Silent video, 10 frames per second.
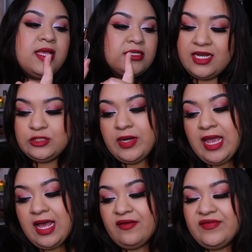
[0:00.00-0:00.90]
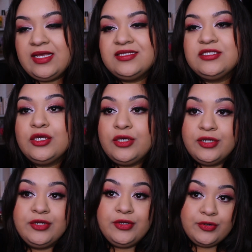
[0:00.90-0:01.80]
The next one I have is
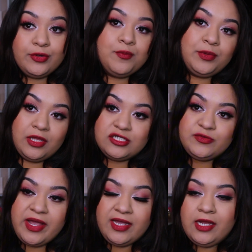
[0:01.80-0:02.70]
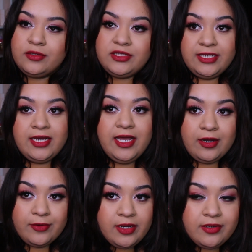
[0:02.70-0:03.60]
Good Girl Blush by Carolina
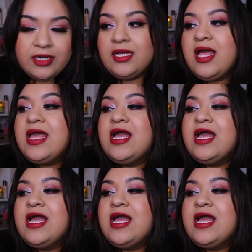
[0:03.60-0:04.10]
Herrera.